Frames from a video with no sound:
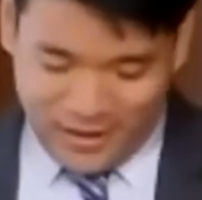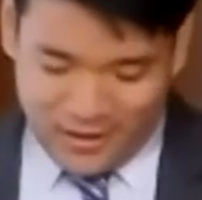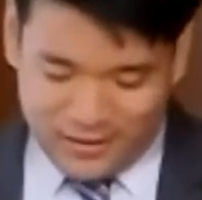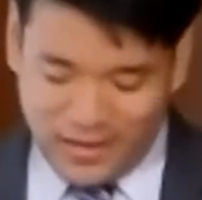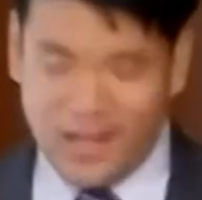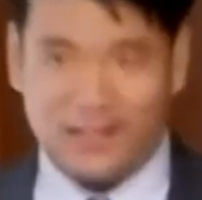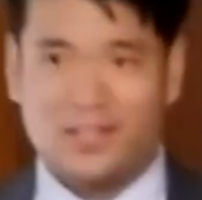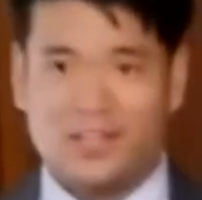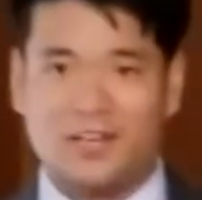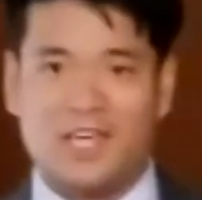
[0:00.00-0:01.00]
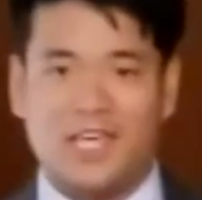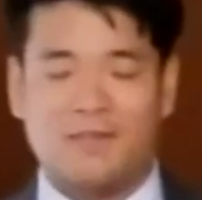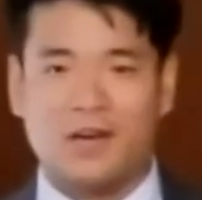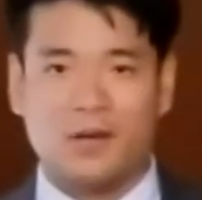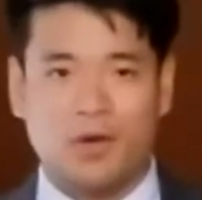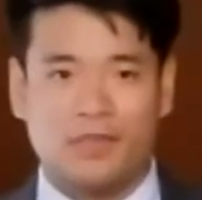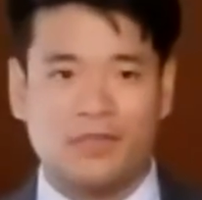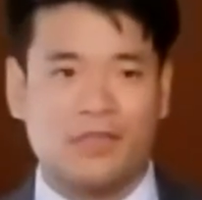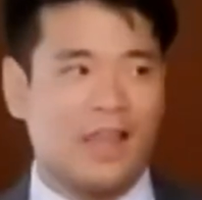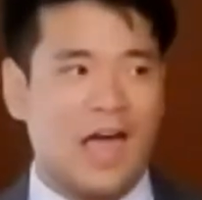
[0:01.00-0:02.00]
Yet, even with
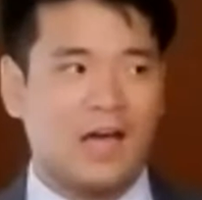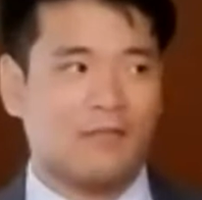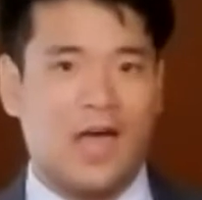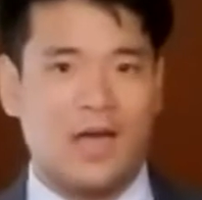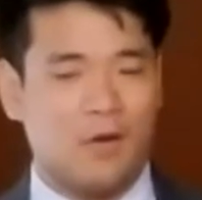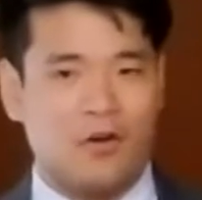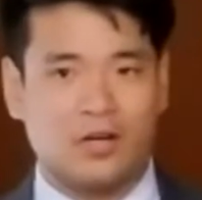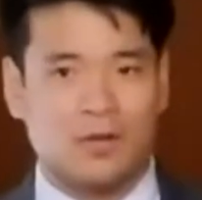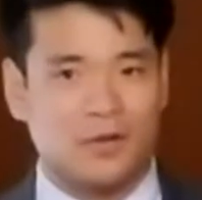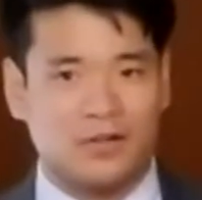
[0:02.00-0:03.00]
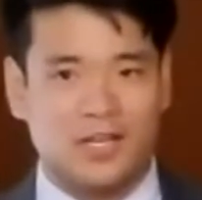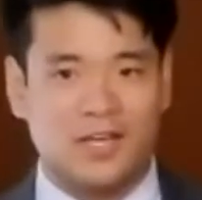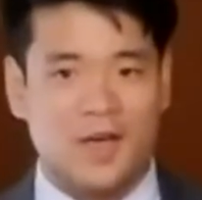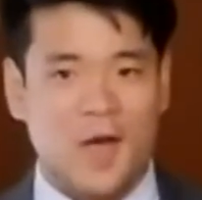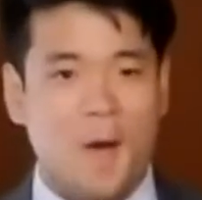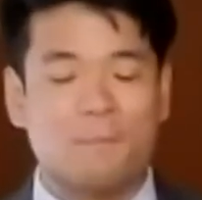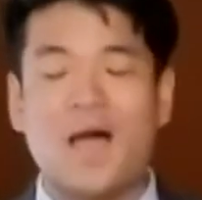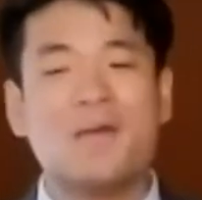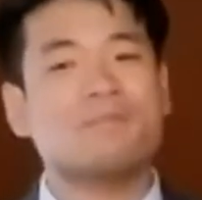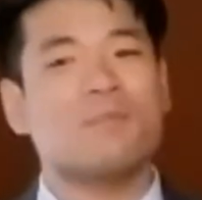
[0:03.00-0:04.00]
that lack of Thai American community,
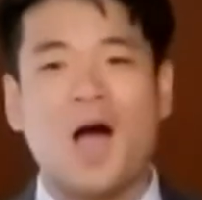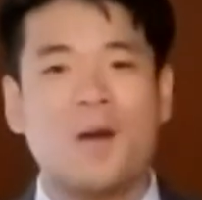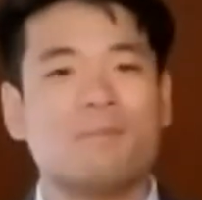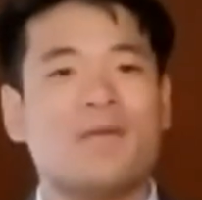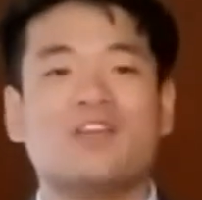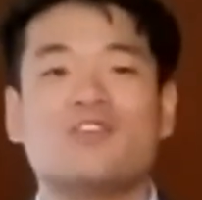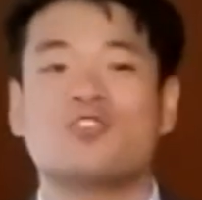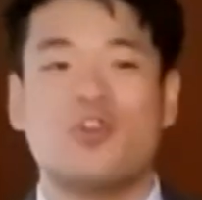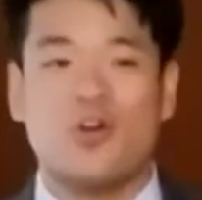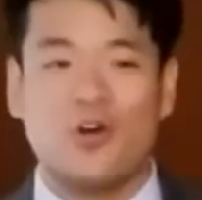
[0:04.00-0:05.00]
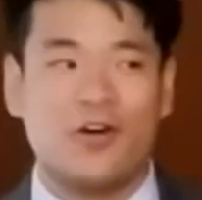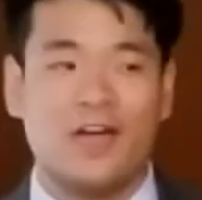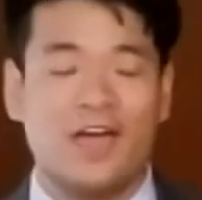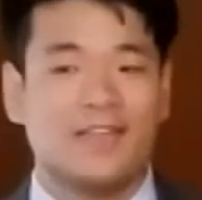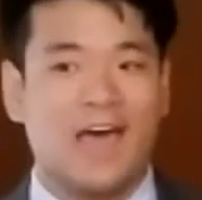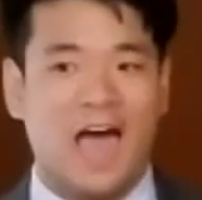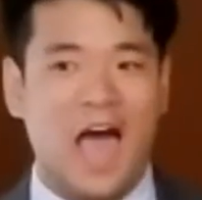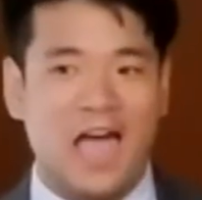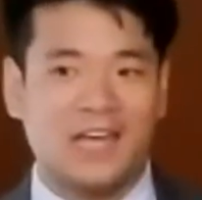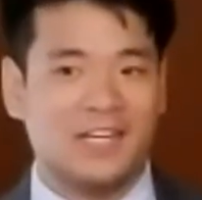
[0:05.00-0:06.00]
my mom made sure that
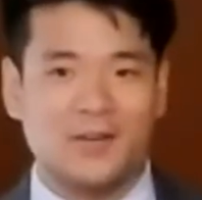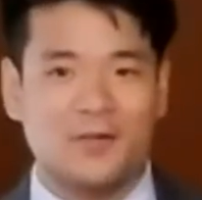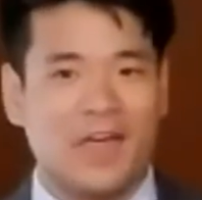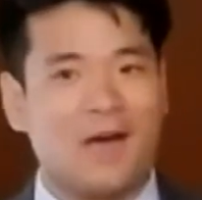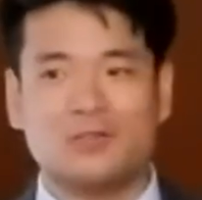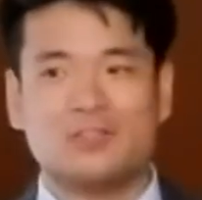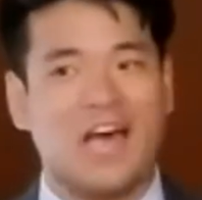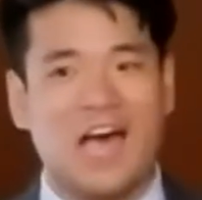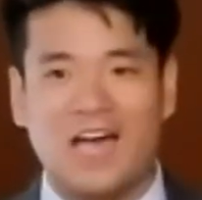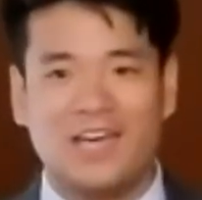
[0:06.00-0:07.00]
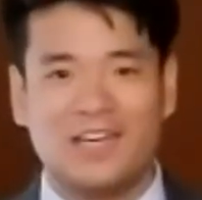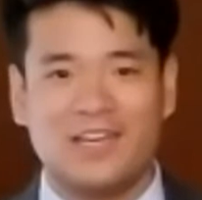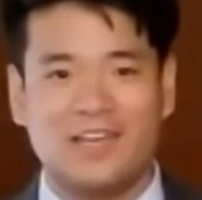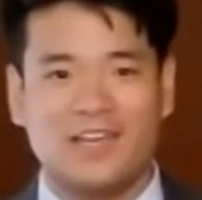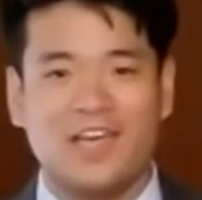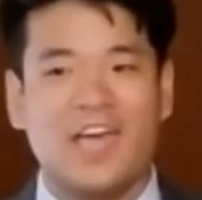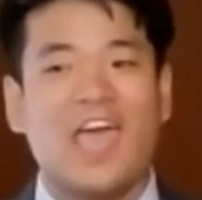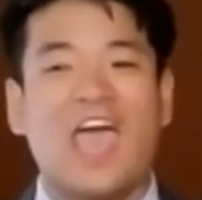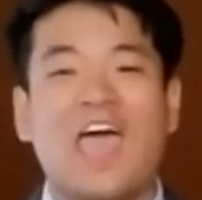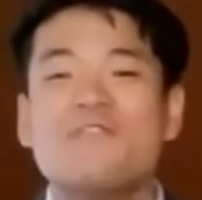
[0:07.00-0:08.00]
I knew that I was Thai.
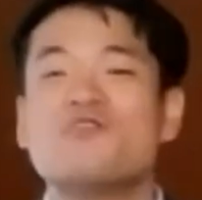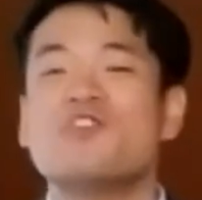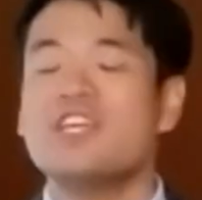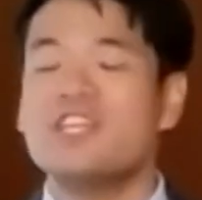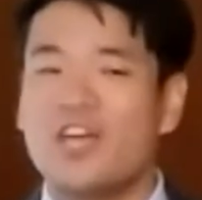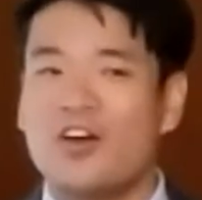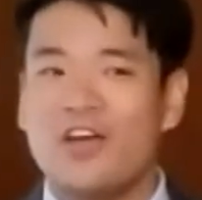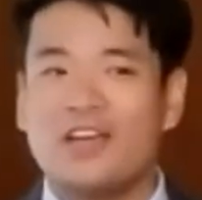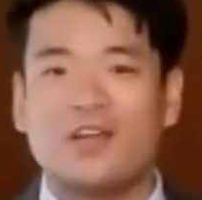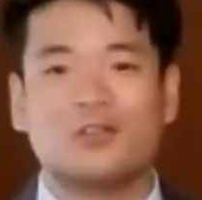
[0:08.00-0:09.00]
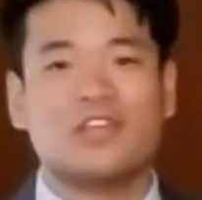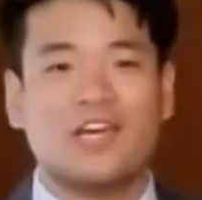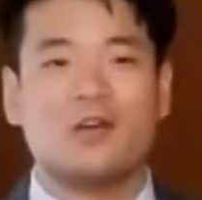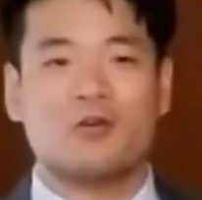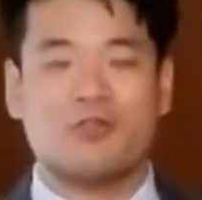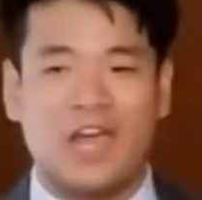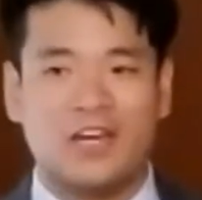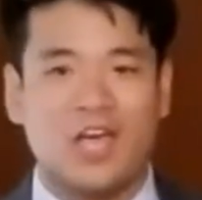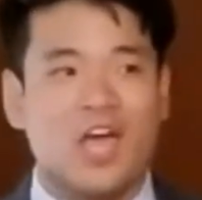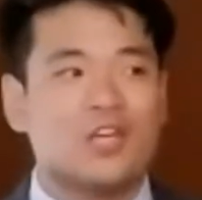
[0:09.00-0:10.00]
Every year until second grade,
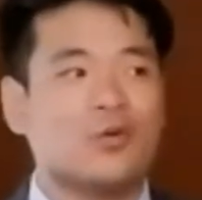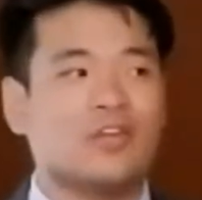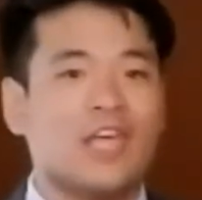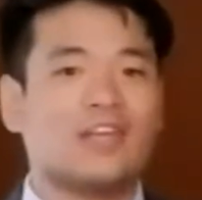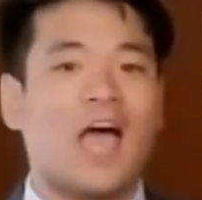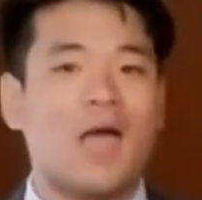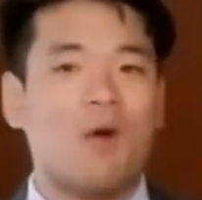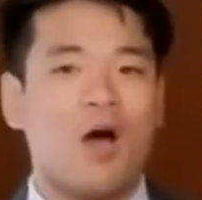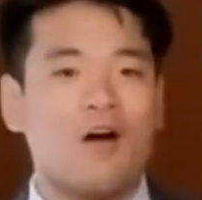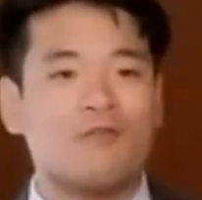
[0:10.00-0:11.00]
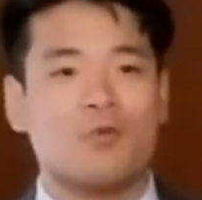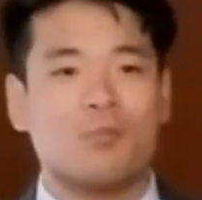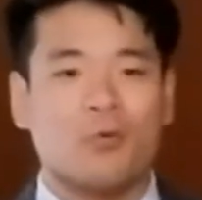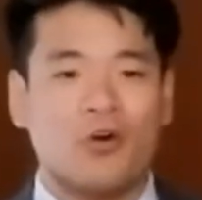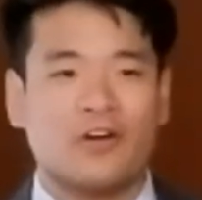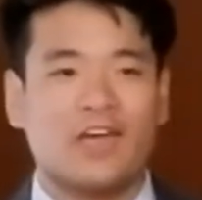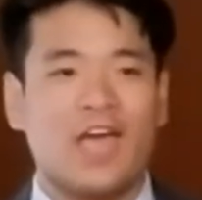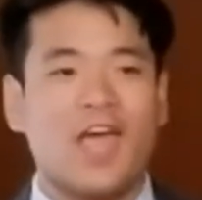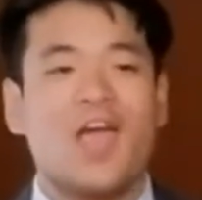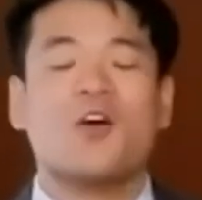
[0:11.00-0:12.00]
she would take time off from work,
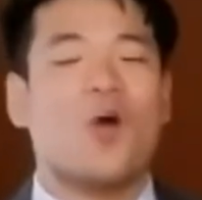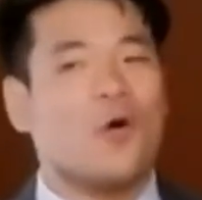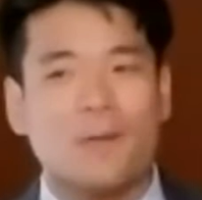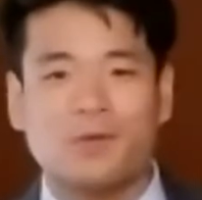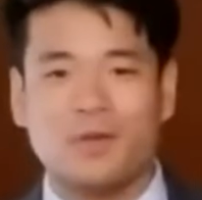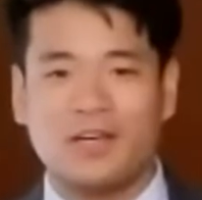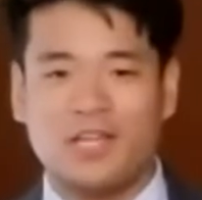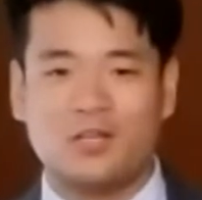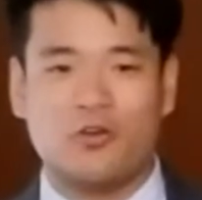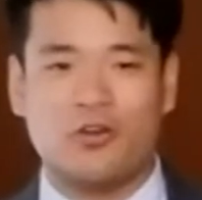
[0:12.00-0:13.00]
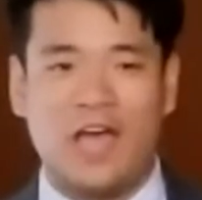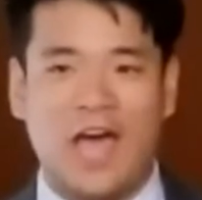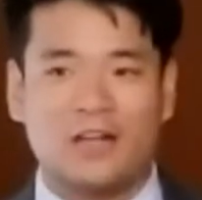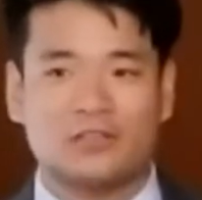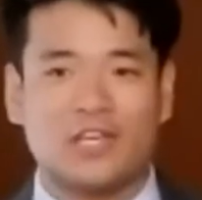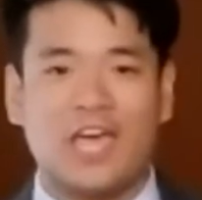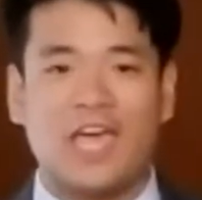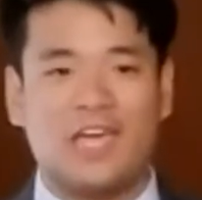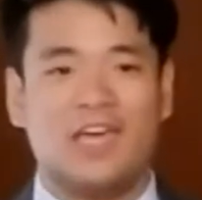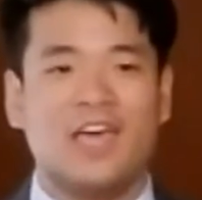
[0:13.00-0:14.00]
go up to my teacher and ask,
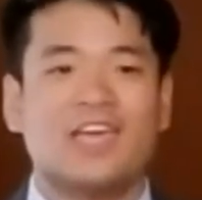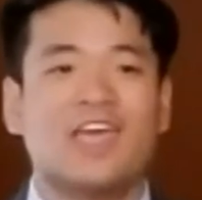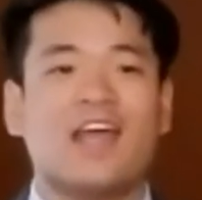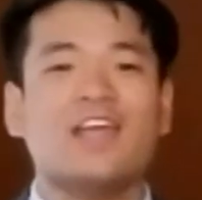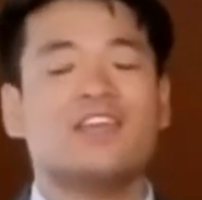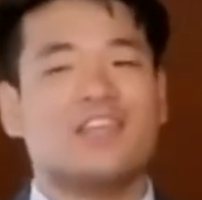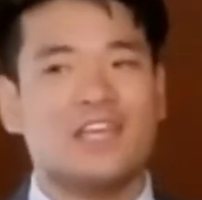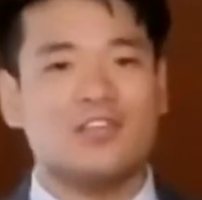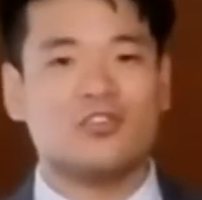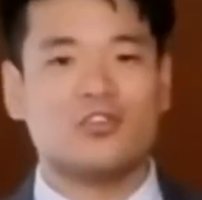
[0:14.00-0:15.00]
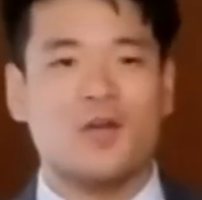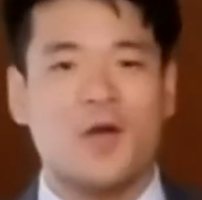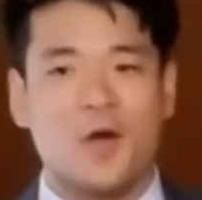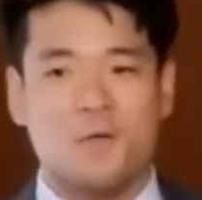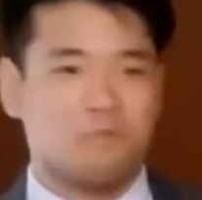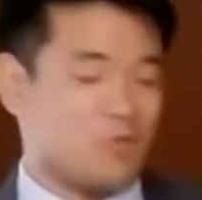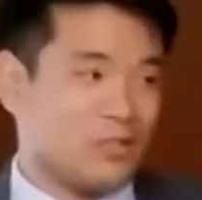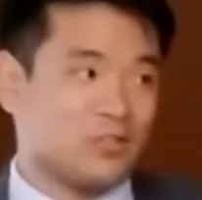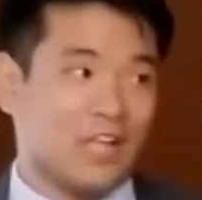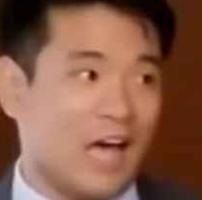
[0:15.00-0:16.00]
hey, can I teach
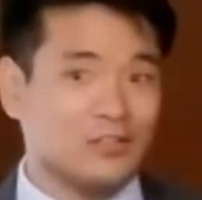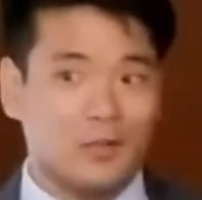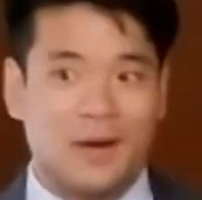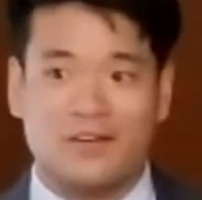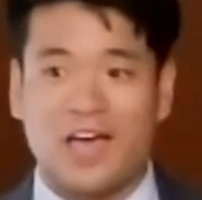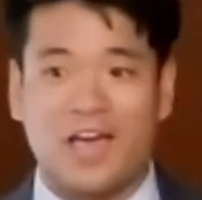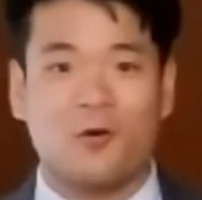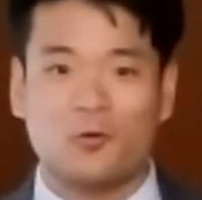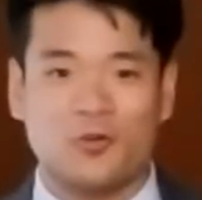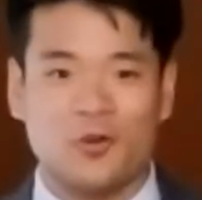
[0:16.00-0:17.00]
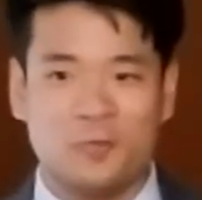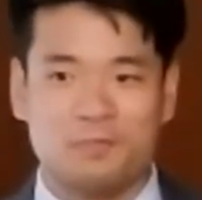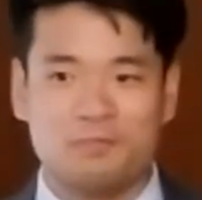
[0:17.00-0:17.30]
this class about Thai culture?